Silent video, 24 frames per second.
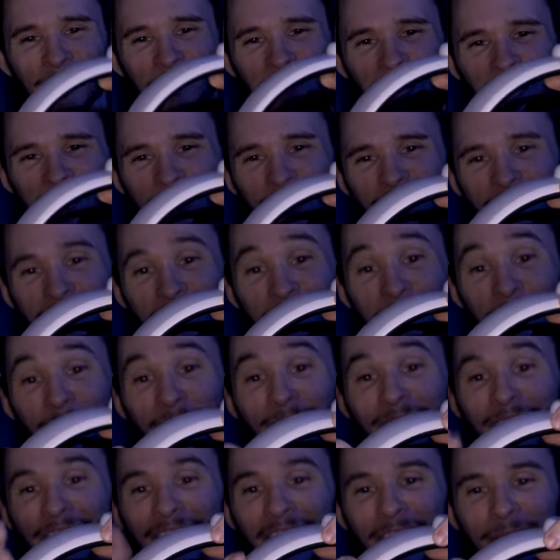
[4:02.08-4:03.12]
the back just
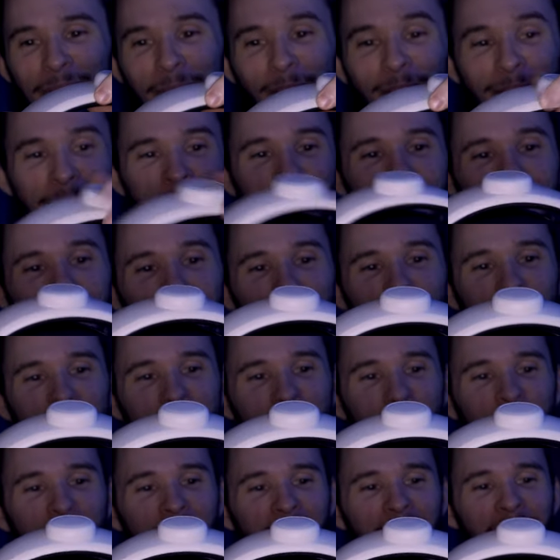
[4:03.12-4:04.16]
completely came off because I'm
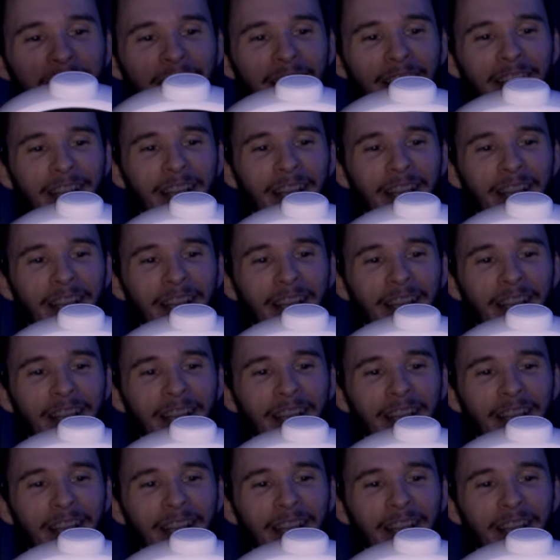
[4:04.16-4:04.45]
messing with it.